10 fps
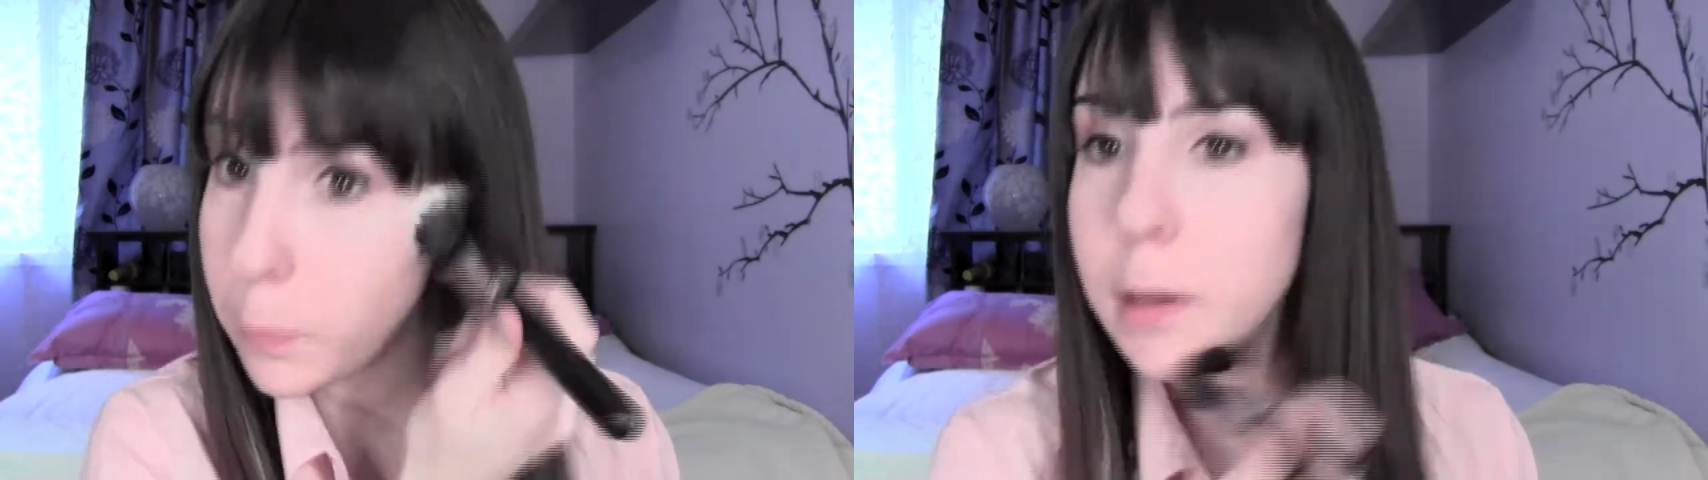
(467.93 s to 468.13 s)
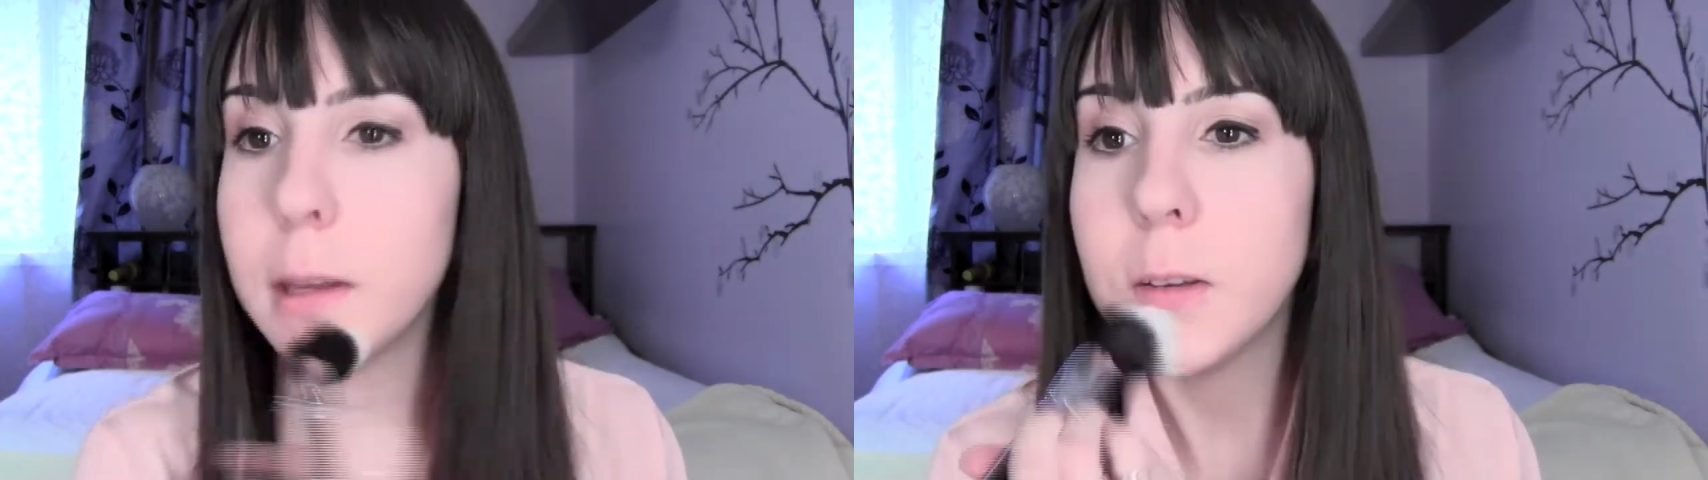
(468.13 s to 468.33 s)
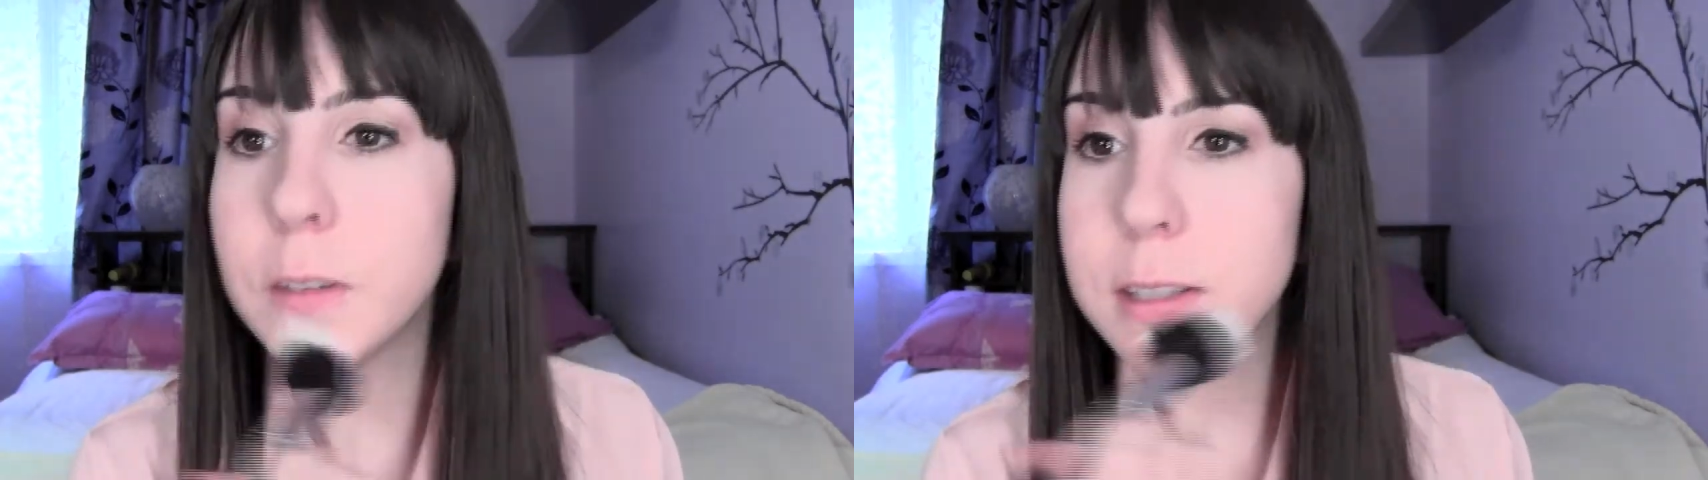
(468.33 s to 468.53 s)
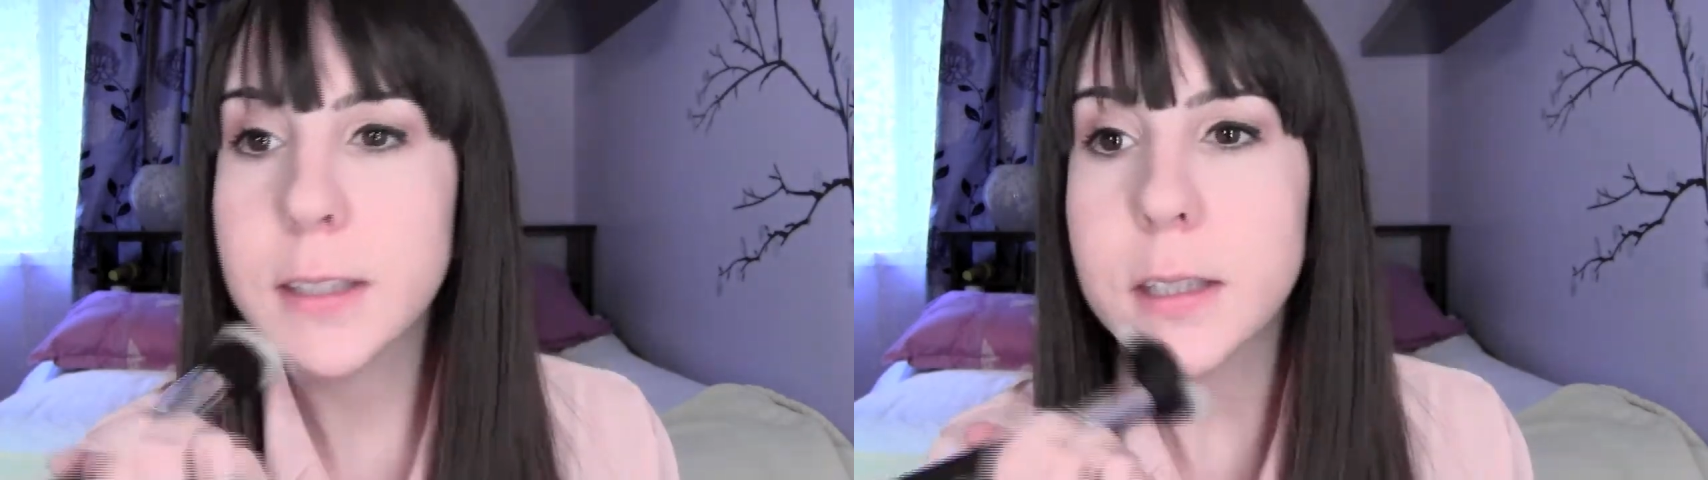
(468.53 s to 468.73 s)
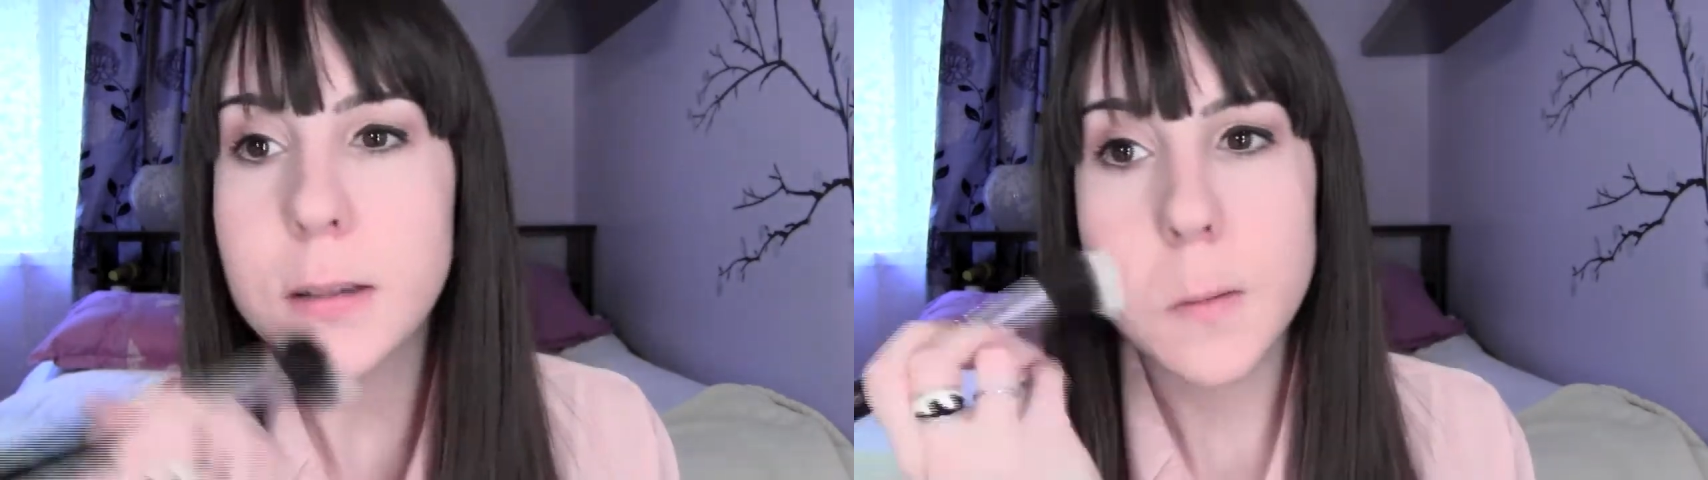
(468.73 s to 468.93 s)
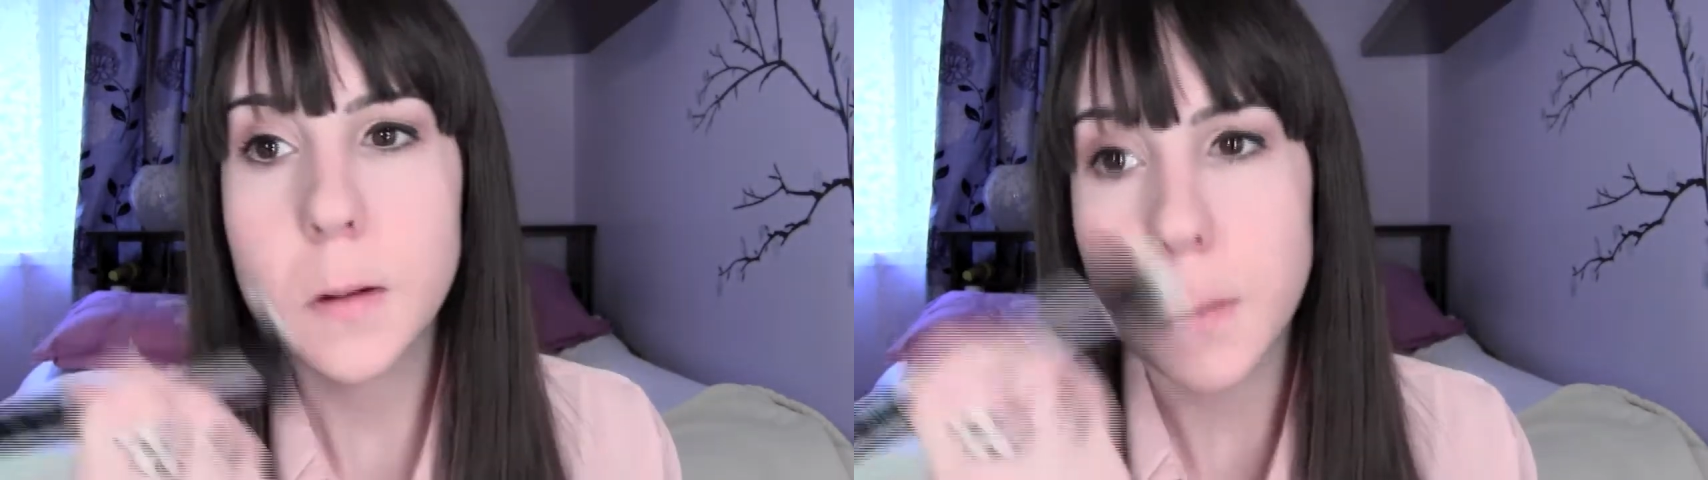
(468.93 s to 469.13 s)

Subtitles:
but you just